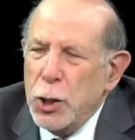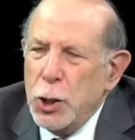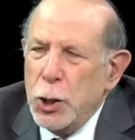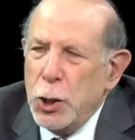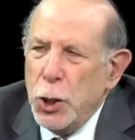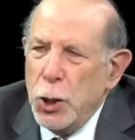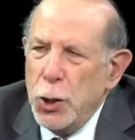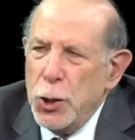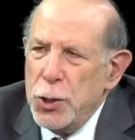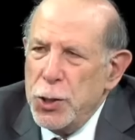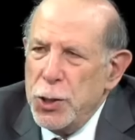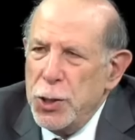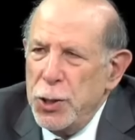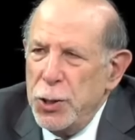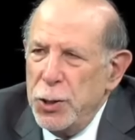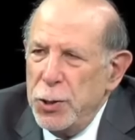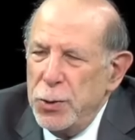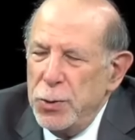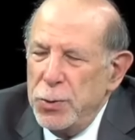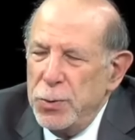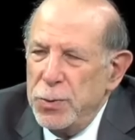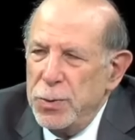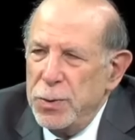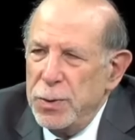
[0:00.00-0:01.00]
occur to
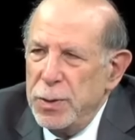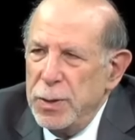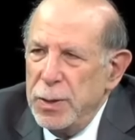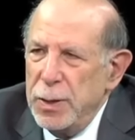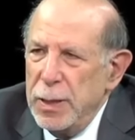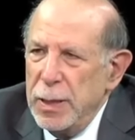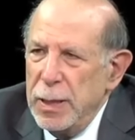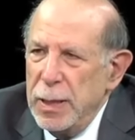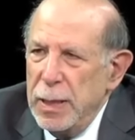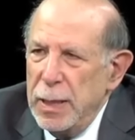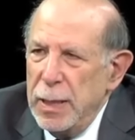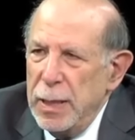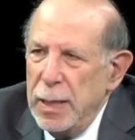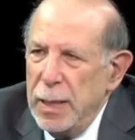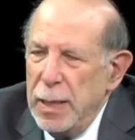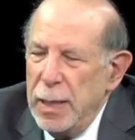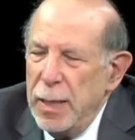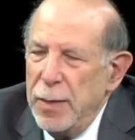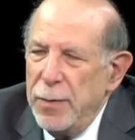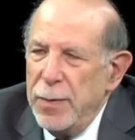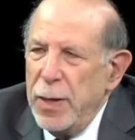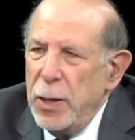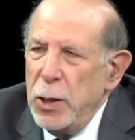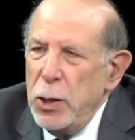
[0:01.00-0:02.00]
you
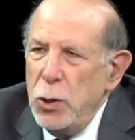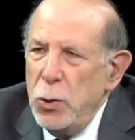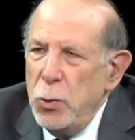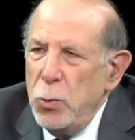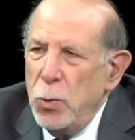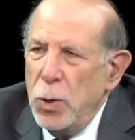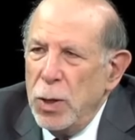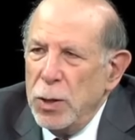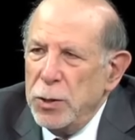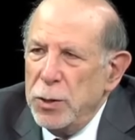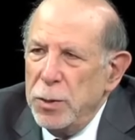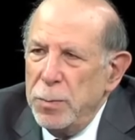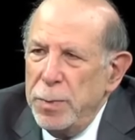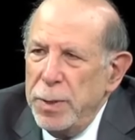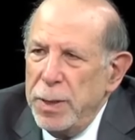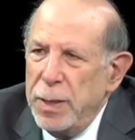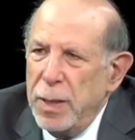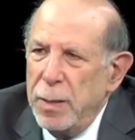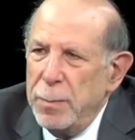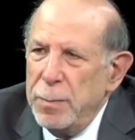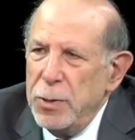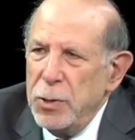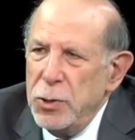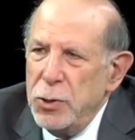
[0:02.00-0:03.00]
that you want to
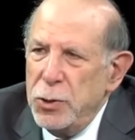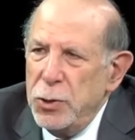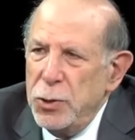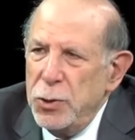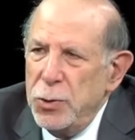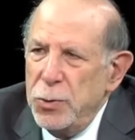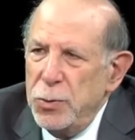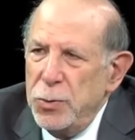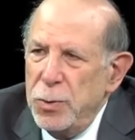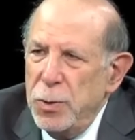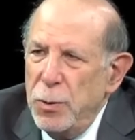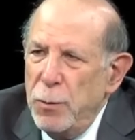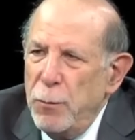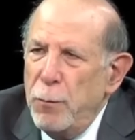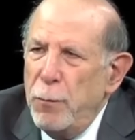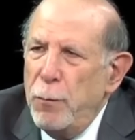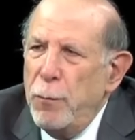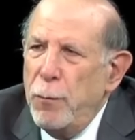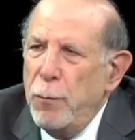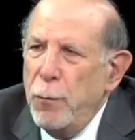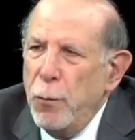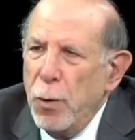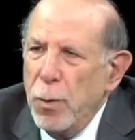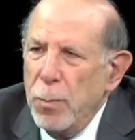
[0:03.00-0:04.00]
become a Jew
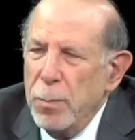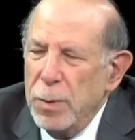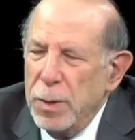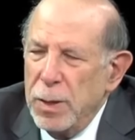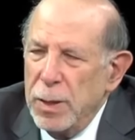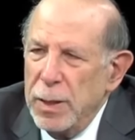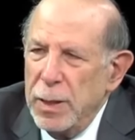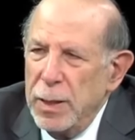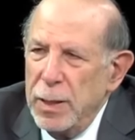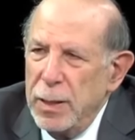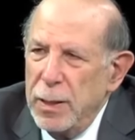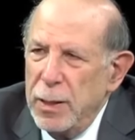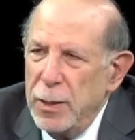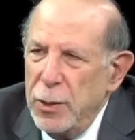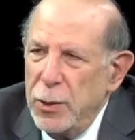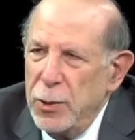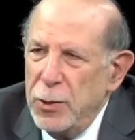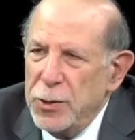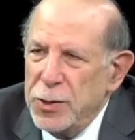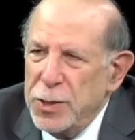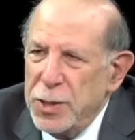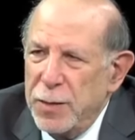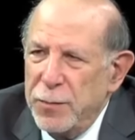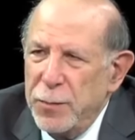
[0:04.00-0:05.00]
formally
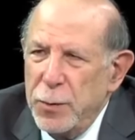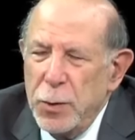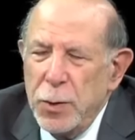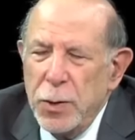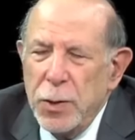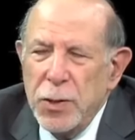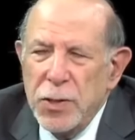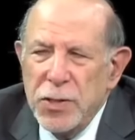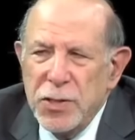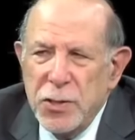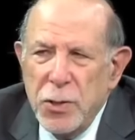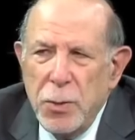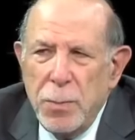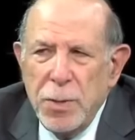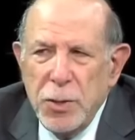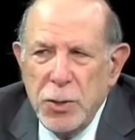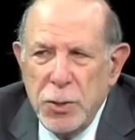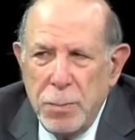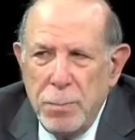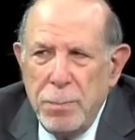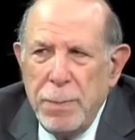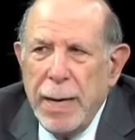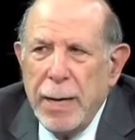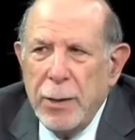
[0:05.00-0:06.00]
yourself? You know, there's so
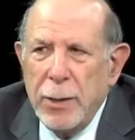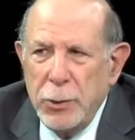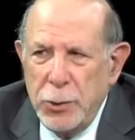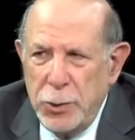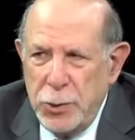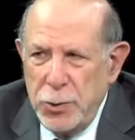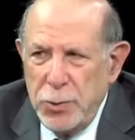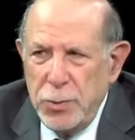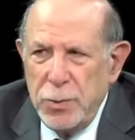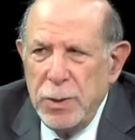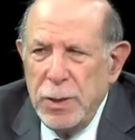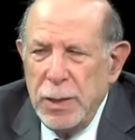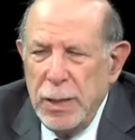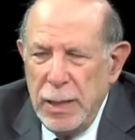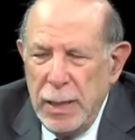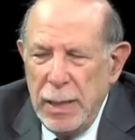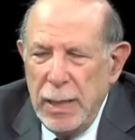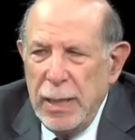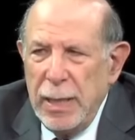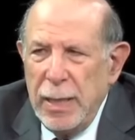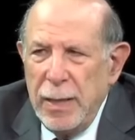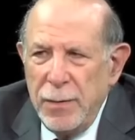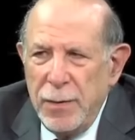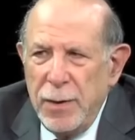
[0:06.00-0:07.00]
much about you
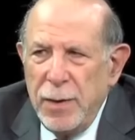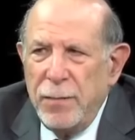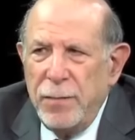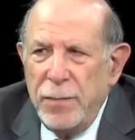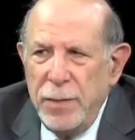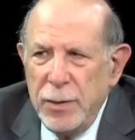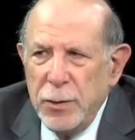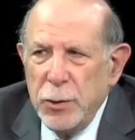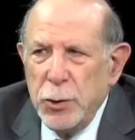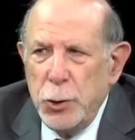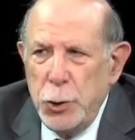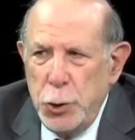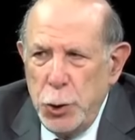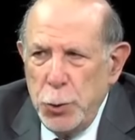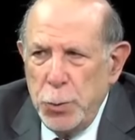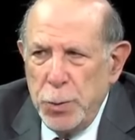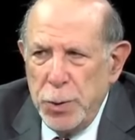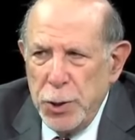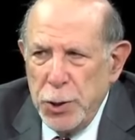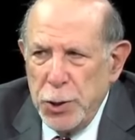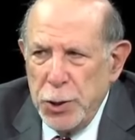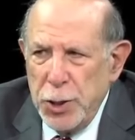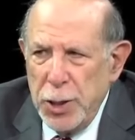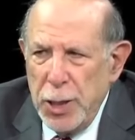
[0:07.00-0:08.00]
that feels
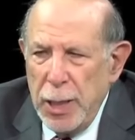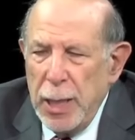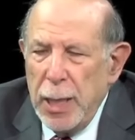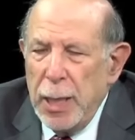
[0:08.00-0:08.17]
Jewish,